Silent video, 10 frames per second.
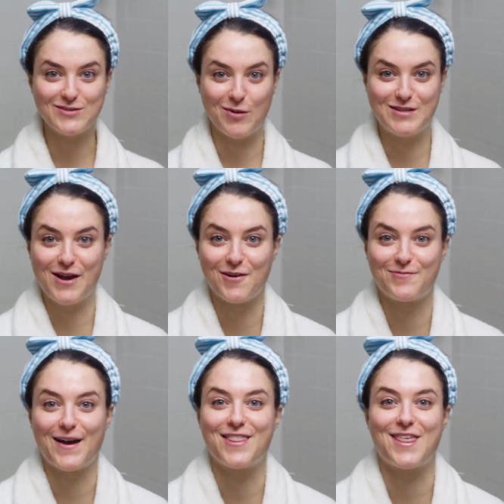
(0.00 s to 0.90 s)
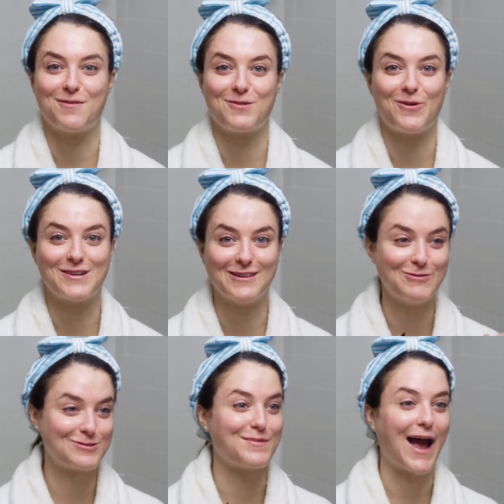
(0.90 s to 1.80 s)
so I'm terrified that I'm going to
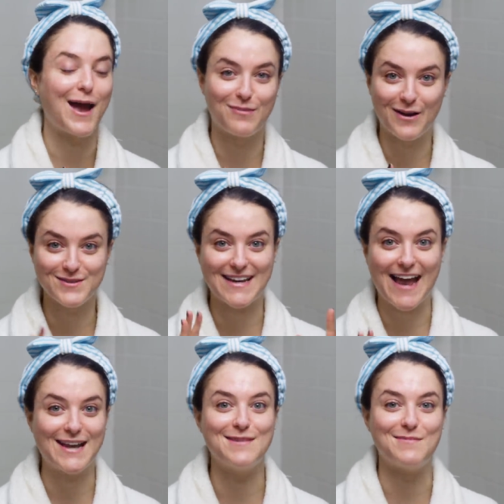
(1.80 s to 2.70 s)
lose my eyebrows at any